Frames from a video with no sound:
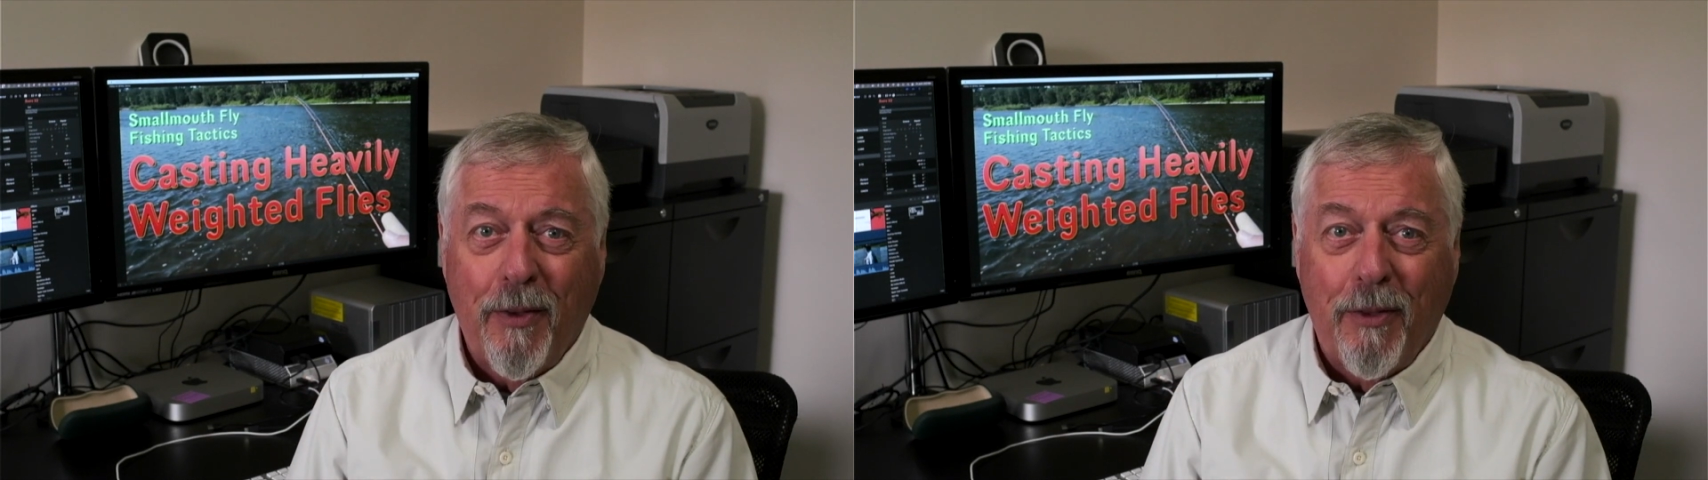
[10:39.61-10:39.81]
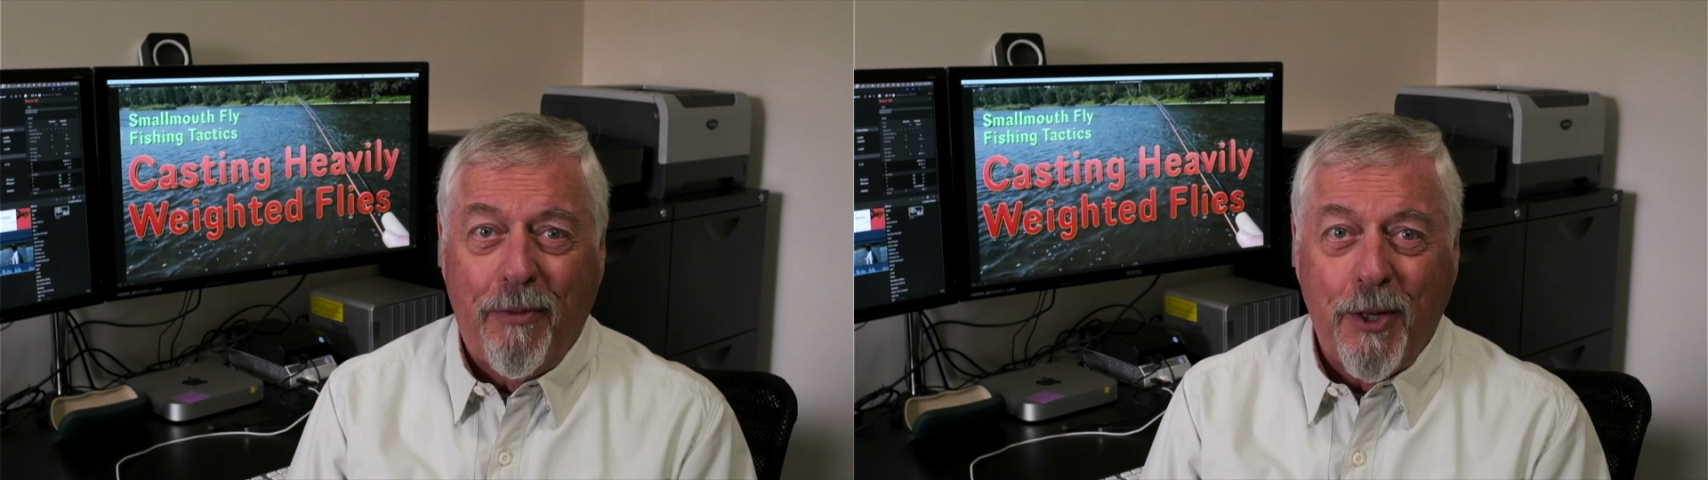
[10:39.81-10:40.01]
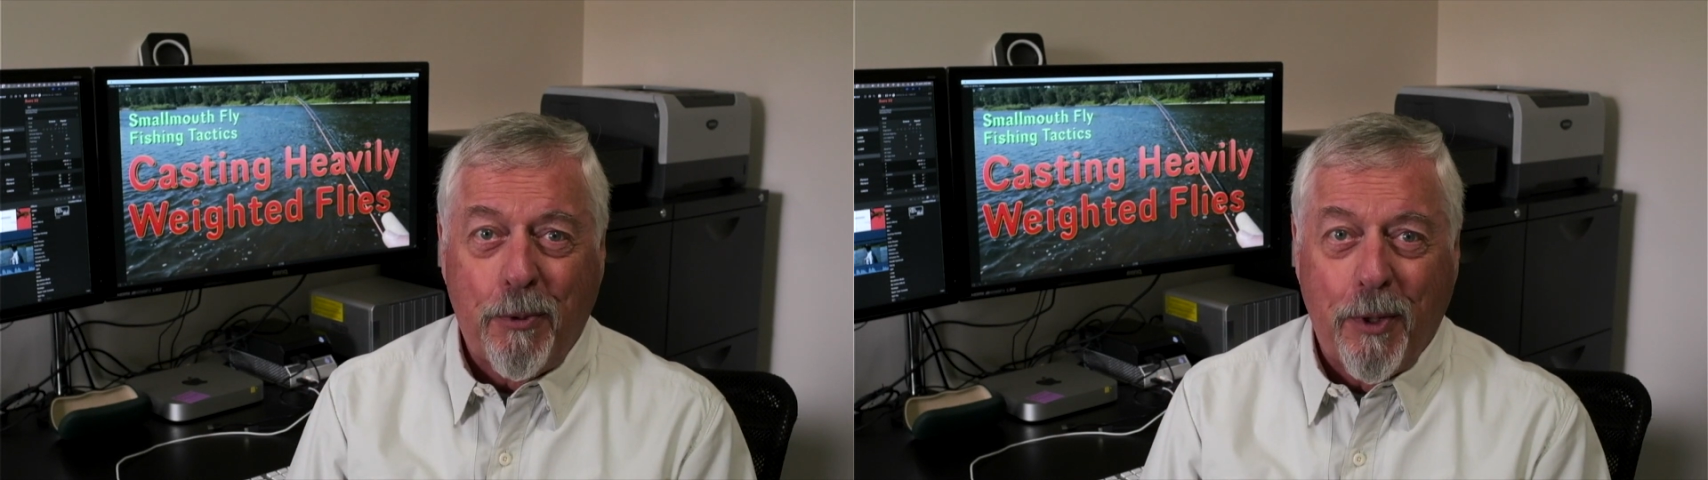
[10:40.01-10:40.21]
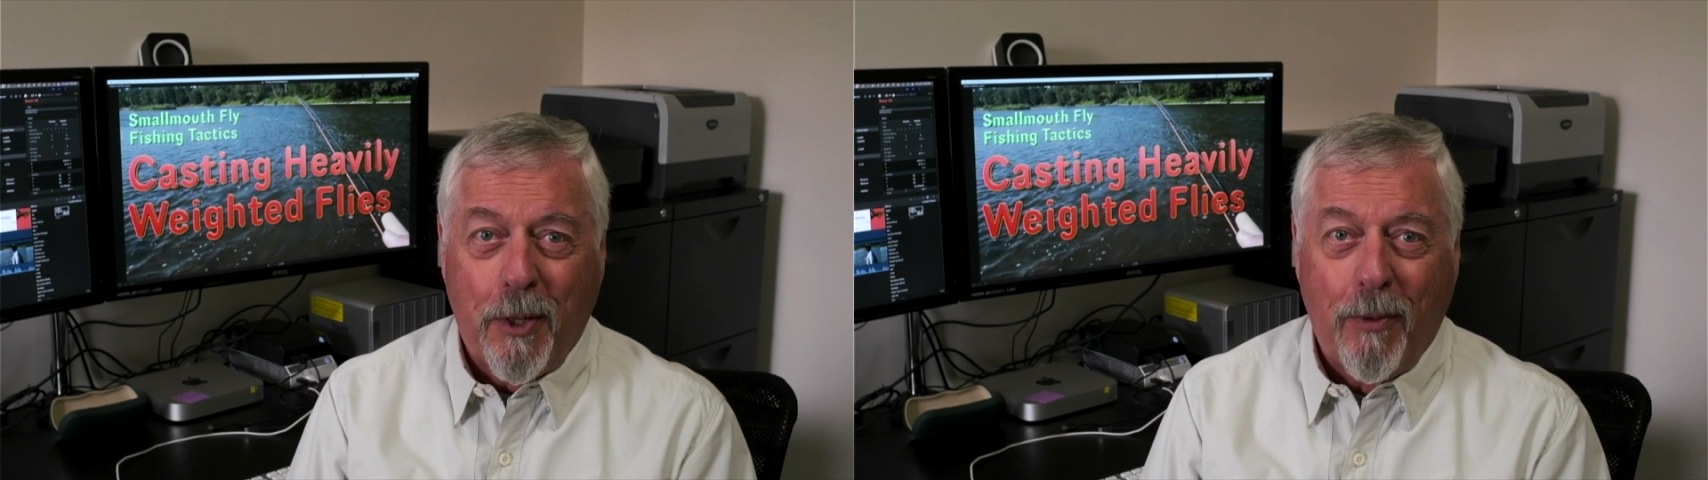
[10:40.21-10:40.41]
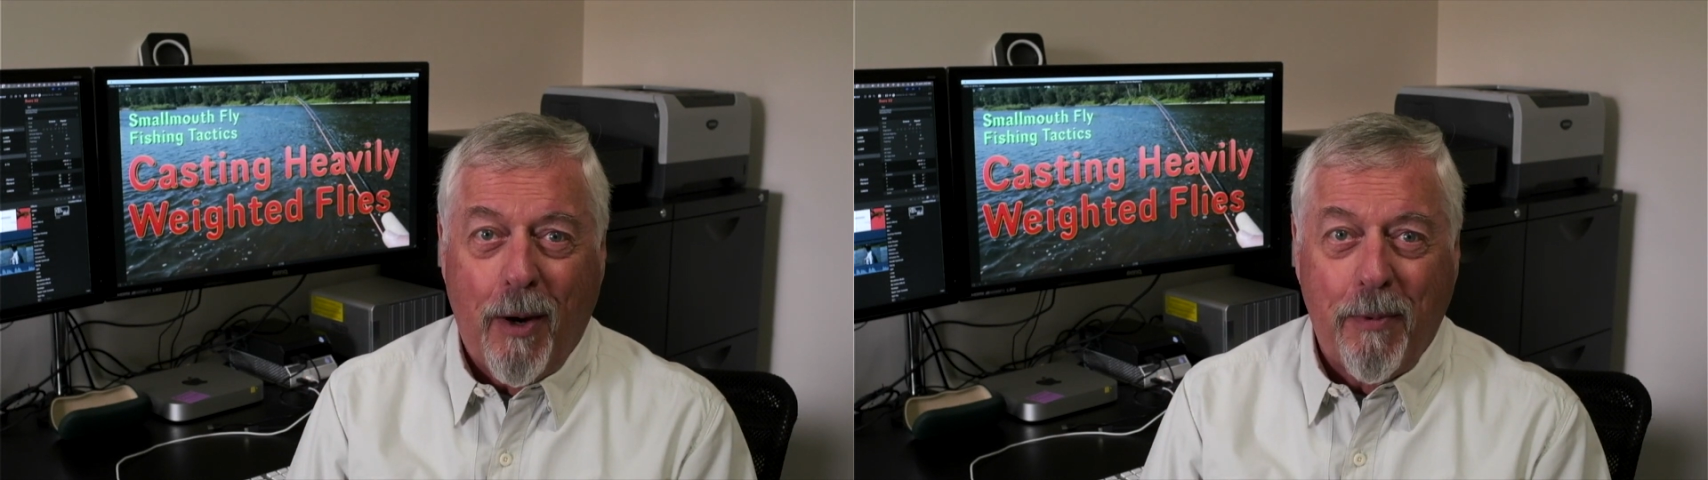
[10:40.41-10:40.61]
the fish weren't
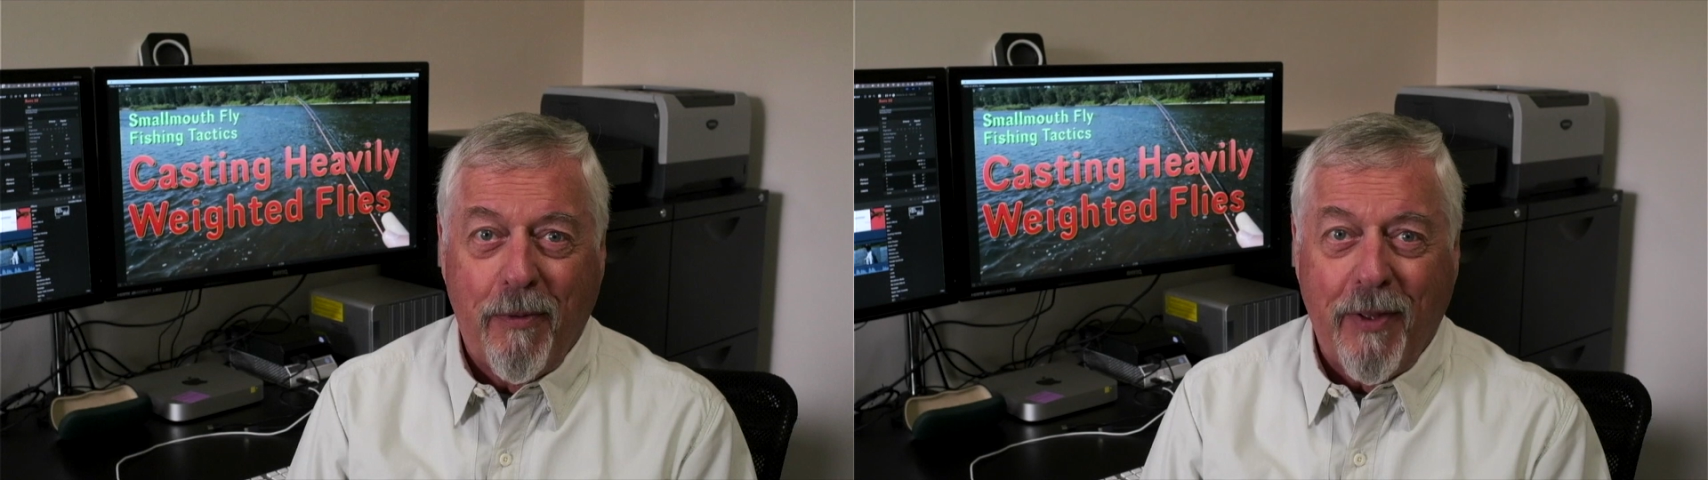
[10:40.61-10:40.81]
cooperative.